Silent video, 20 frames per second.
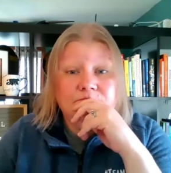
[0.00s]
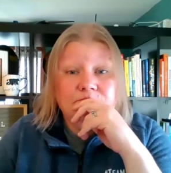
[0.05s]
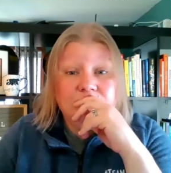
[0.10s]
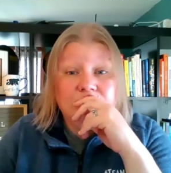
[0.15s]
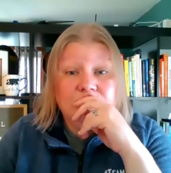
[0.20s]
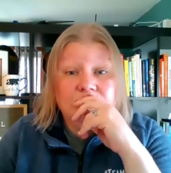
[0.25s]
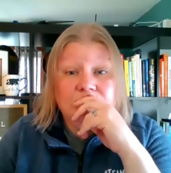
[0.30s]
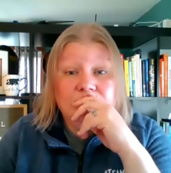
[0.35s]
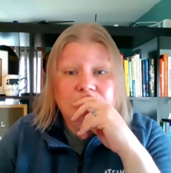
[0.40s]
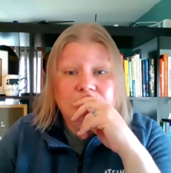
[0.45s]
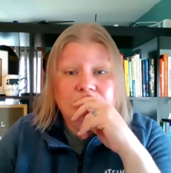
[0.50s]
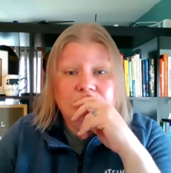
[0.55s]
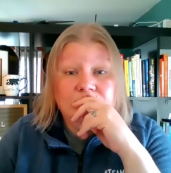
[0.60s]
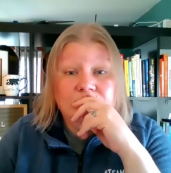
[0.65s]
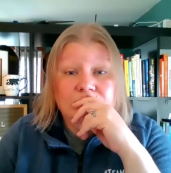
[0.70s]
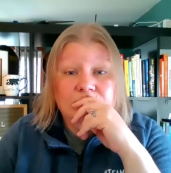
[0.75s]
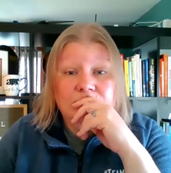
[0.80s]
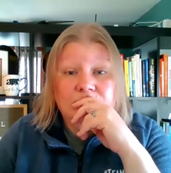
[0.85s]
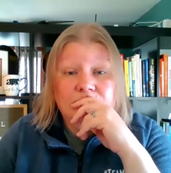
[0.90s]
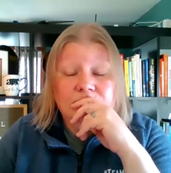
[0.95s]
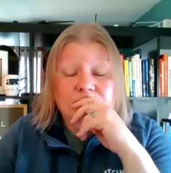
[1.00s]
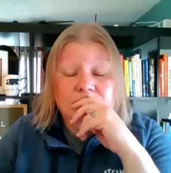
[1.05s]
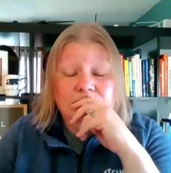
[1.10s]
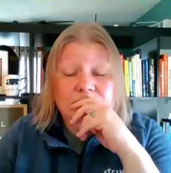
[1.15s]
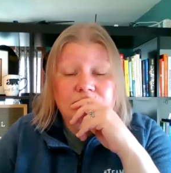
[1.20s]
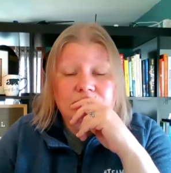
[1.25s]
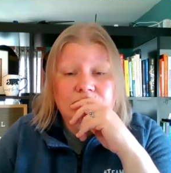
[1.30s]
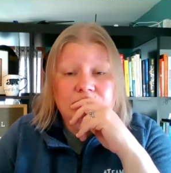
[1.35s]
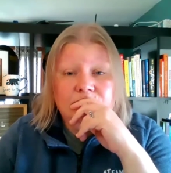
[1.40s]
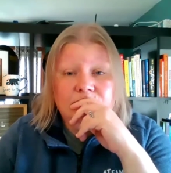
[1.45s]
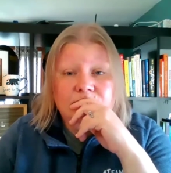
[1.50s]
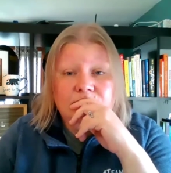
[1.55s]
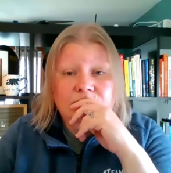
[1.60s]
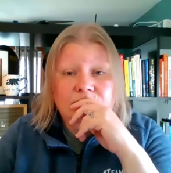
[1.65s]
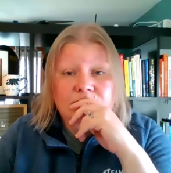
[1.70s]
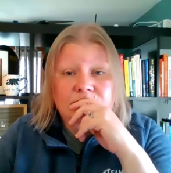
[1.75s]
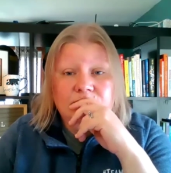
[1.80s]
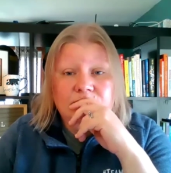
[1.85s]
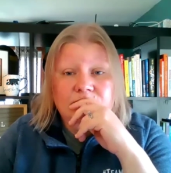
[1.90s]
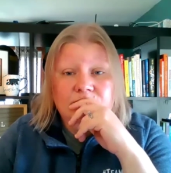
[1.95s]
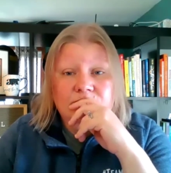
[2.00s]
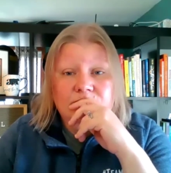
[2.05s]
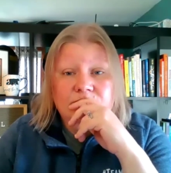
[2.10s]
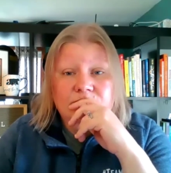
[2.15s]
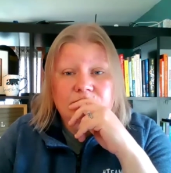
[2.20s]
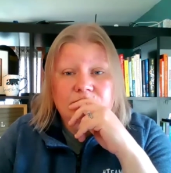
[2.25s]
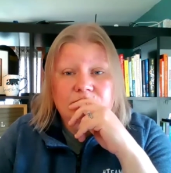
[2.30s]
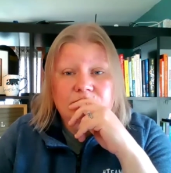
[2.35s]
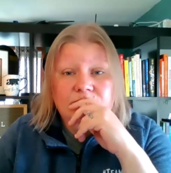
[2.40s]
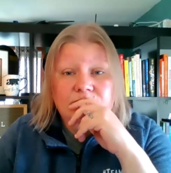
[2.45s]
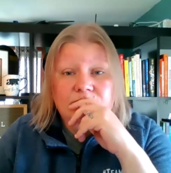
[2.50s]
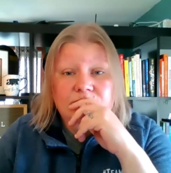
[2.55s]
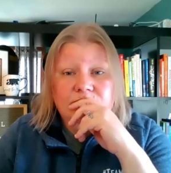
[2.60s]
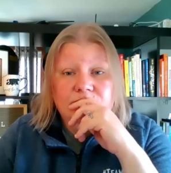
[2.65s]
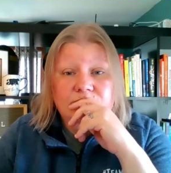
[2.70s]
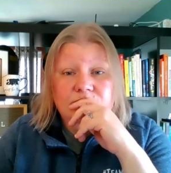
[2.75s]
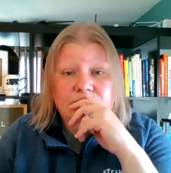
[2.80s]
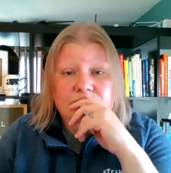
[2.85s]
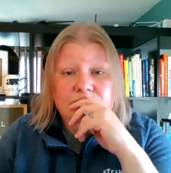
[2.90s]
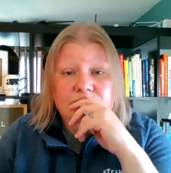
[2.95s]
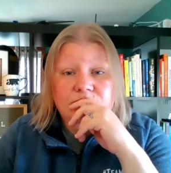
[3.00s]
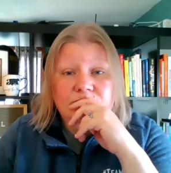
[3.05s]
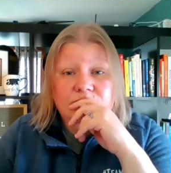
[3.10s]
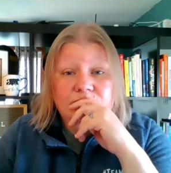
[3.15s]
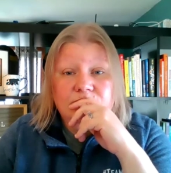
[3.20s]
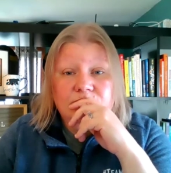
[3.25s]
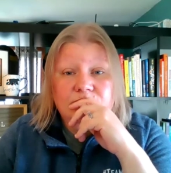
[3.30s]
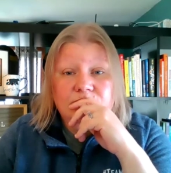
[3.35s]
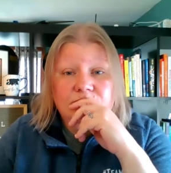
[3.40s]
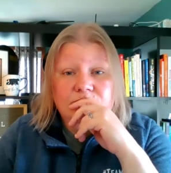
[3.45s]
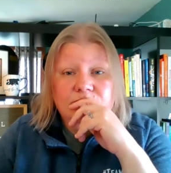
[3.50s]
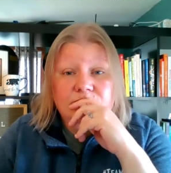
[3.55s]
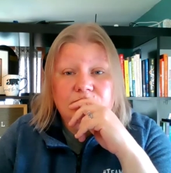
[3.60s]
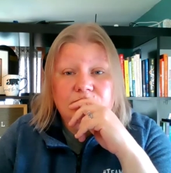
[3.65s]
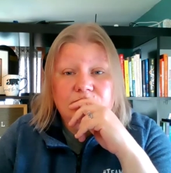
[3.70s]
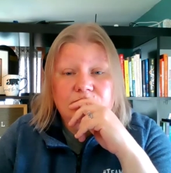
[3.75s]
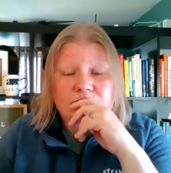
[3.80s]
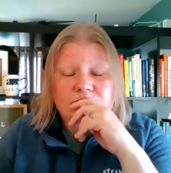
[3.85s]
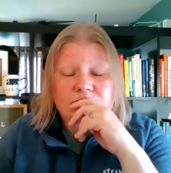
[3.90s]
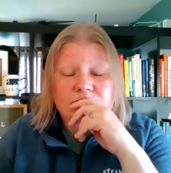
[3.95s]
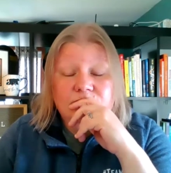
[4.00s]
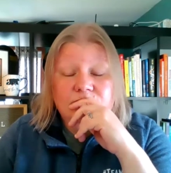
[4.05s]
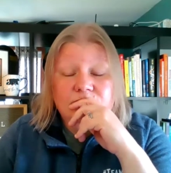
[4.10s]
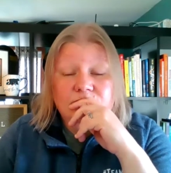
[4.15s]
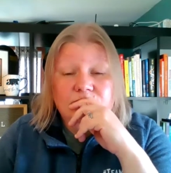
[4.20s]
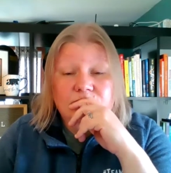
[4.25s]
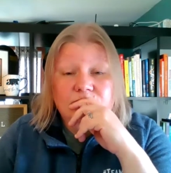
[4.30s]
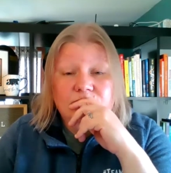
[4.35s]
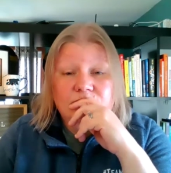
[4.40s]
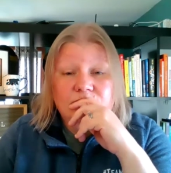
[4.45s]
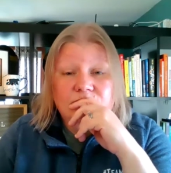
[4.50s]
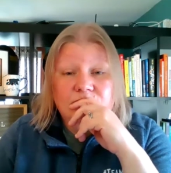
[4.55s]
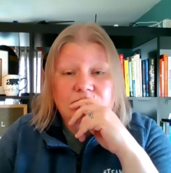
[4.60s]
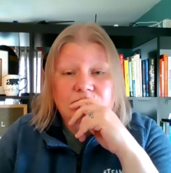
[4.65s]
Nobody speaks.